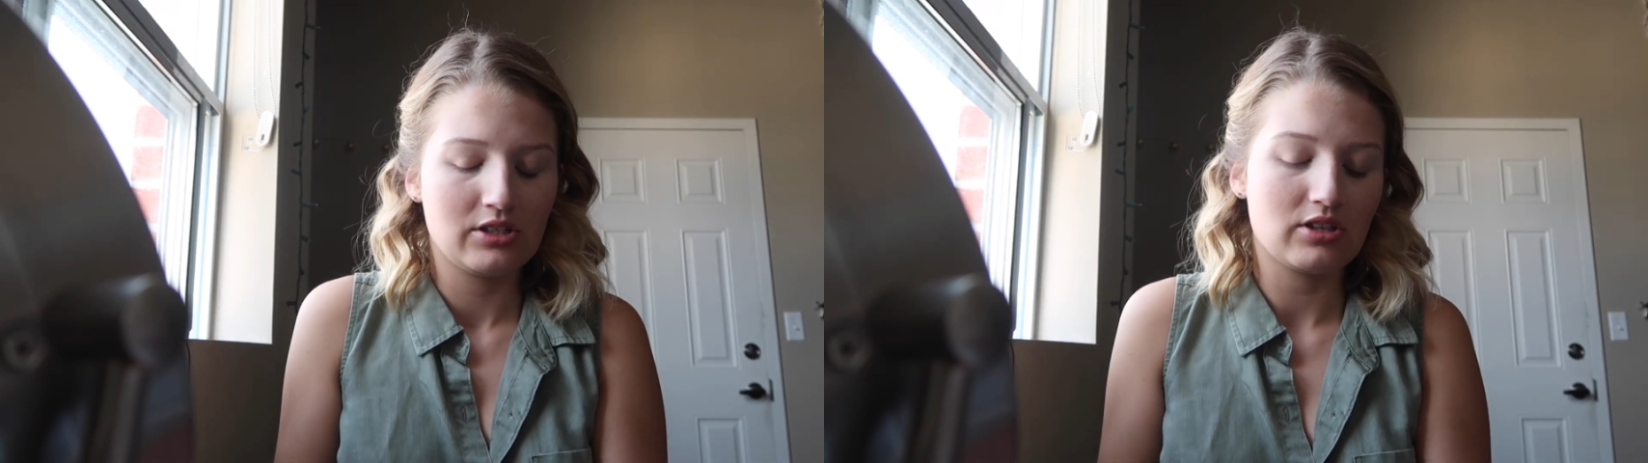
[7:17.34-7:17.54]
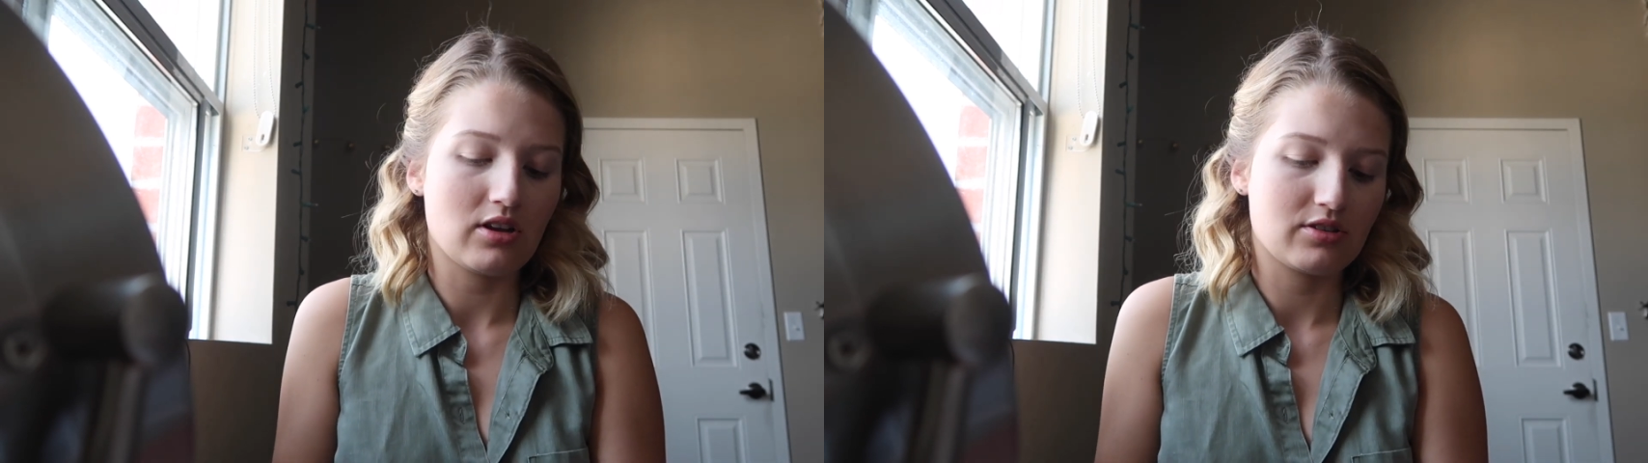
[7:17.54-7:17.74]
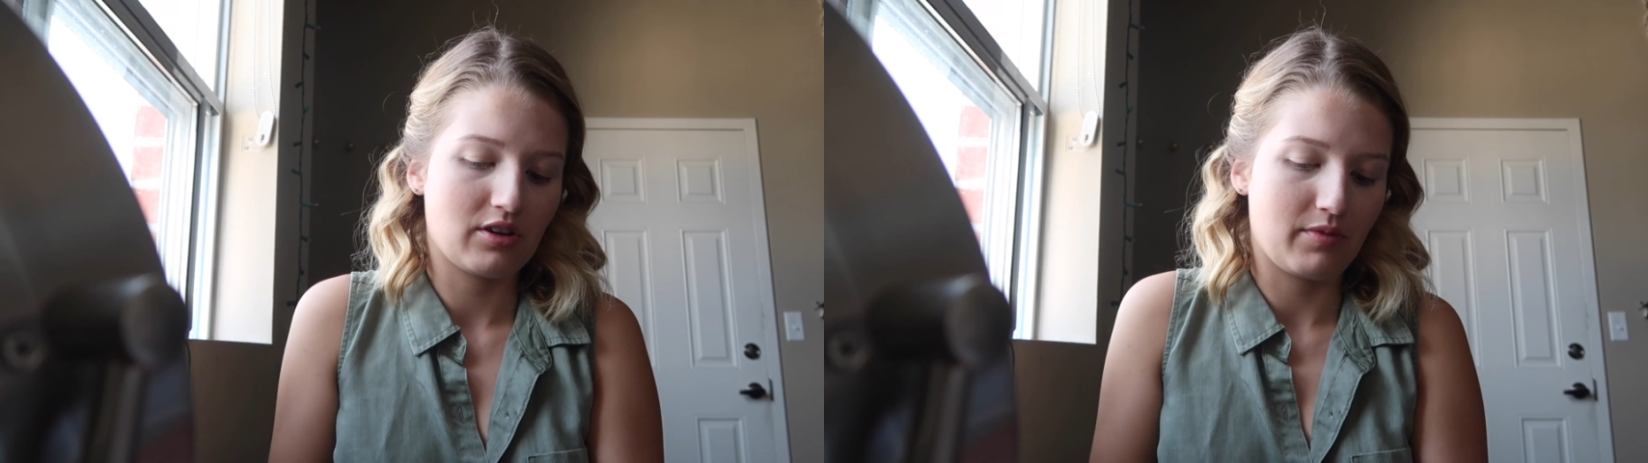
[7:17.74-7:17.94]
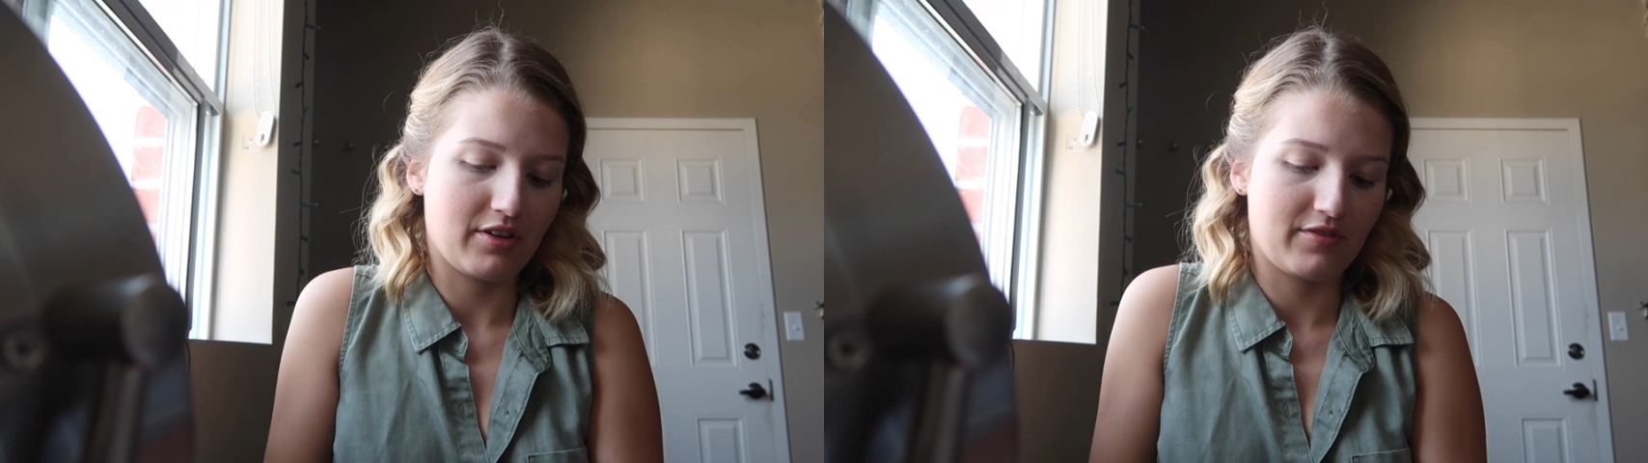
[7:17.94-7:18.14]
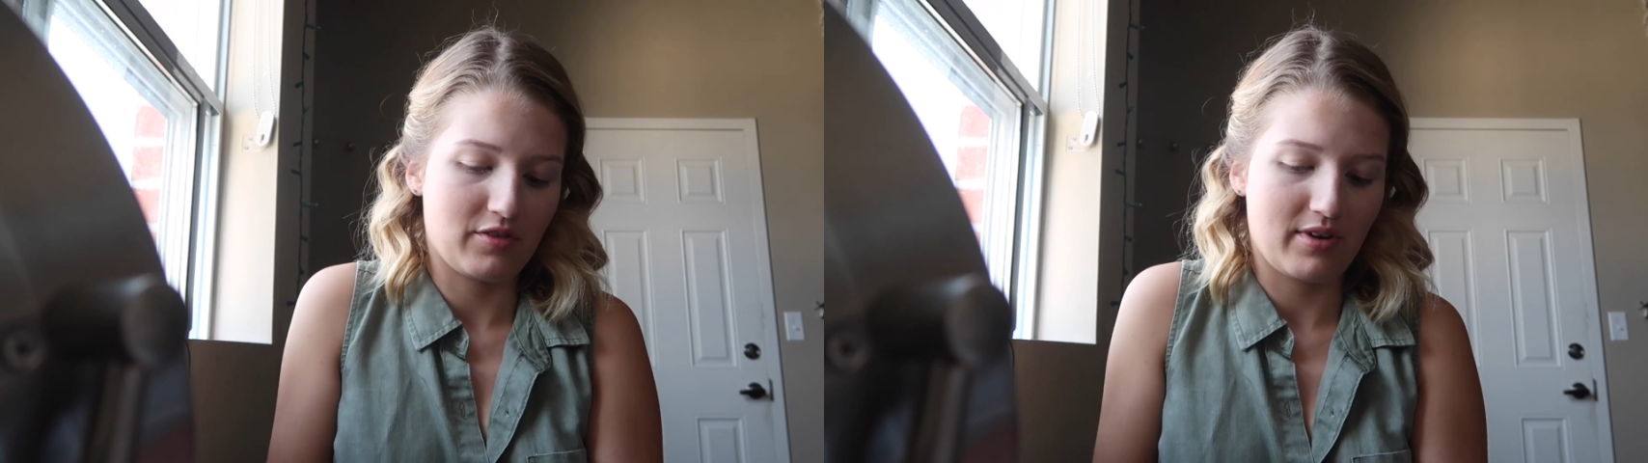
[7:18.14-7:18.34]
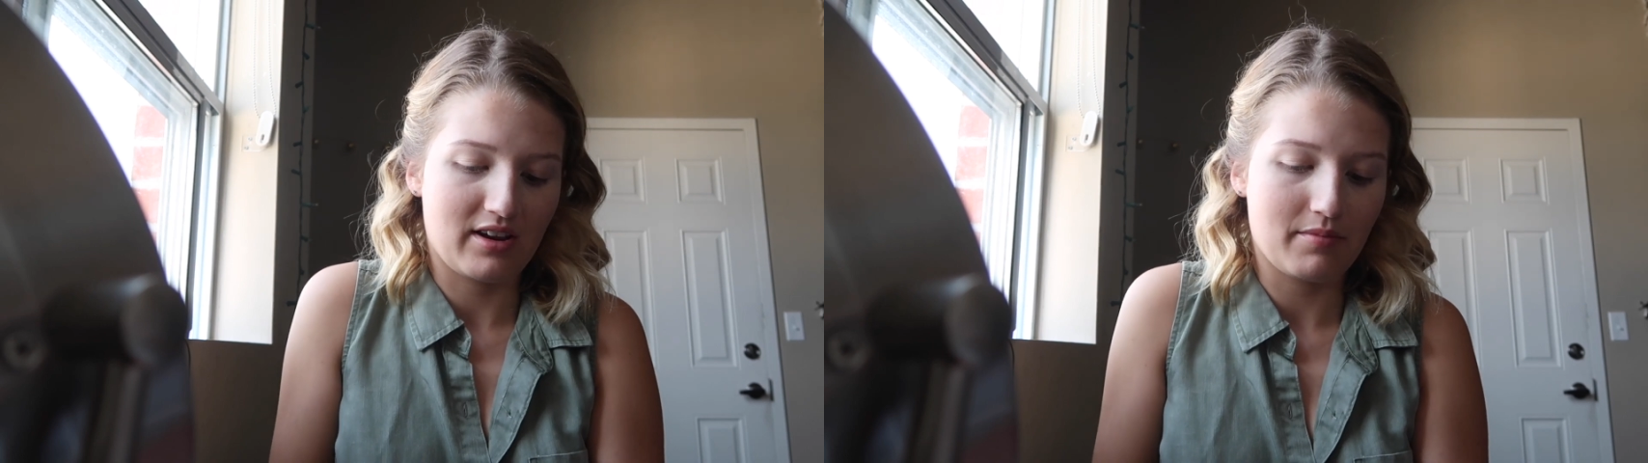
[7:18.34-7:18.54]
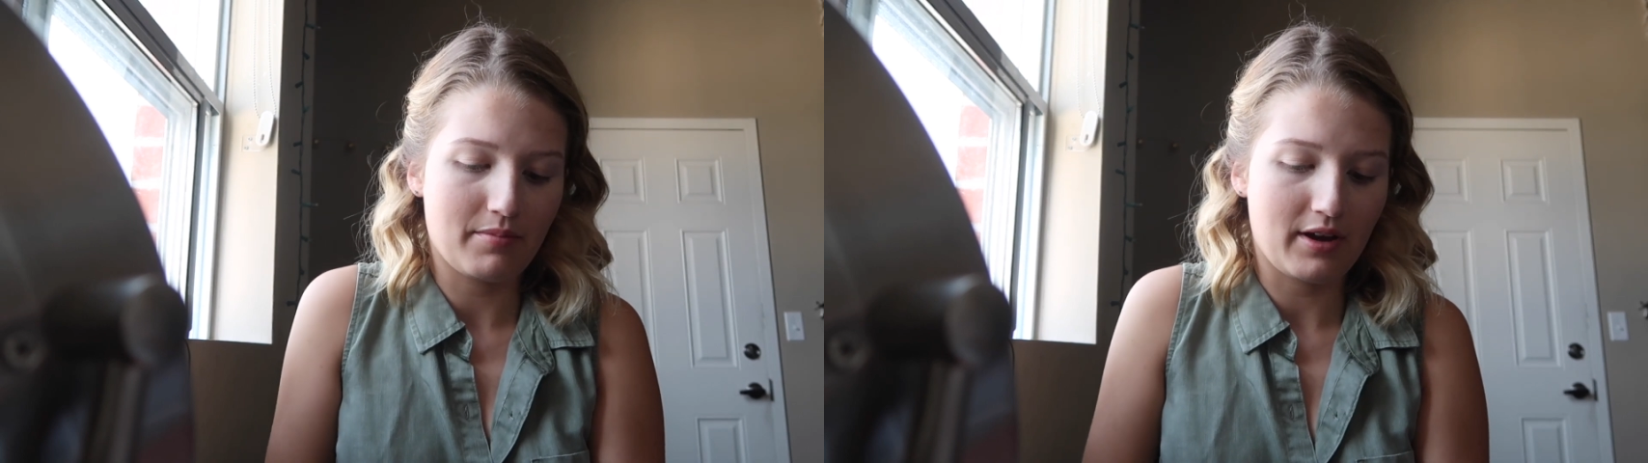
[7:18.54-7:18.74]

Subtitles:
Which is also good weather for a wedding,